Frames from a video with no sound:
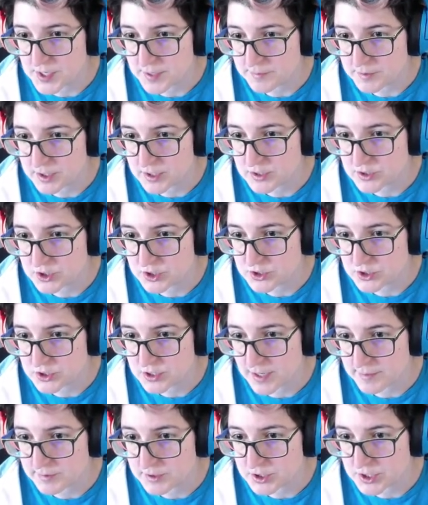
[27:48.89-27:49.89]
I'm going to just
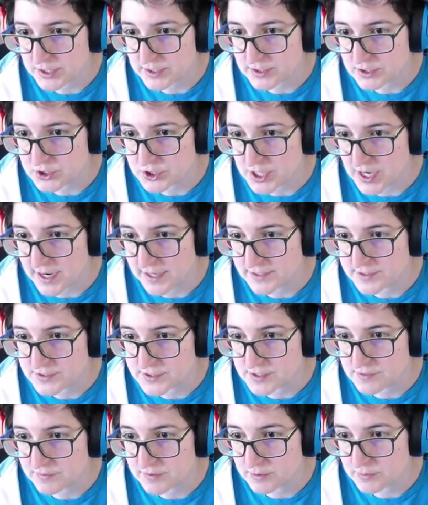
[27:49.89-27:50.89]
double check the chat and see
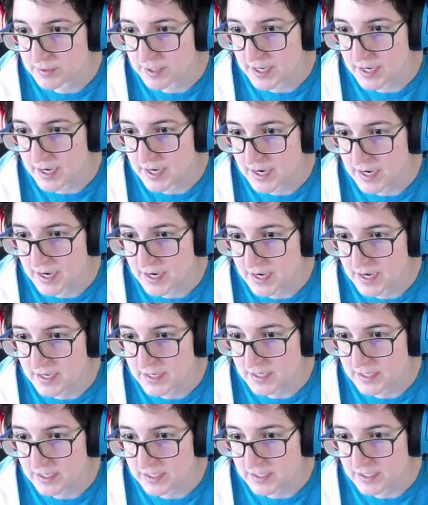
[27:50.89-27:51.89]
if there were
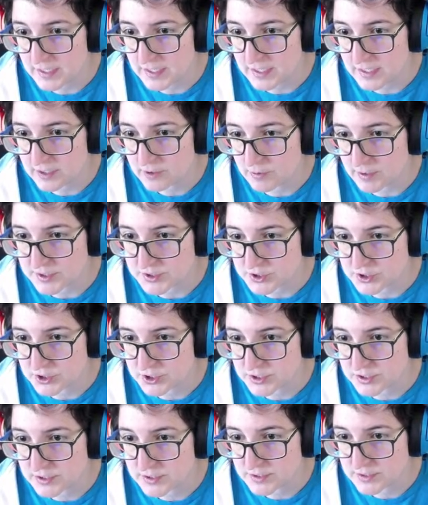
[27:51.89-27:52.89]
any
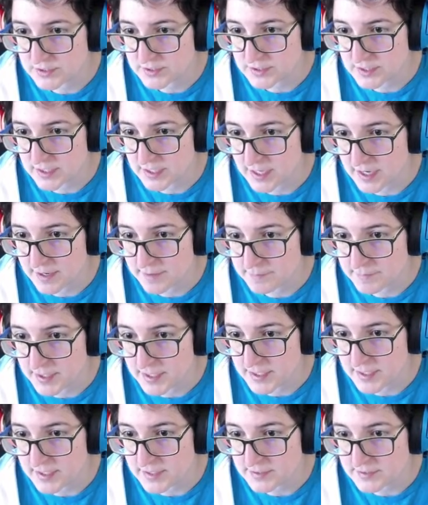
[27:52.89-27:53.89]
questions that I
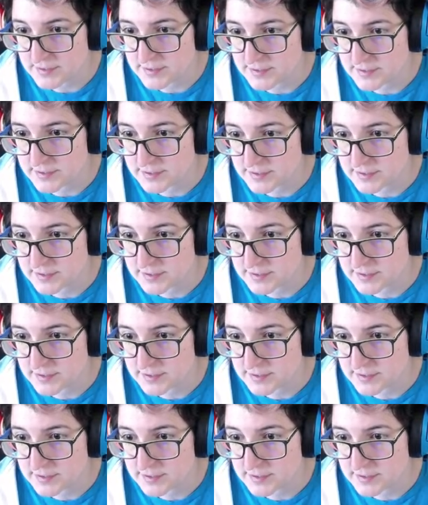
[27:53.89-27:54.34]
missed.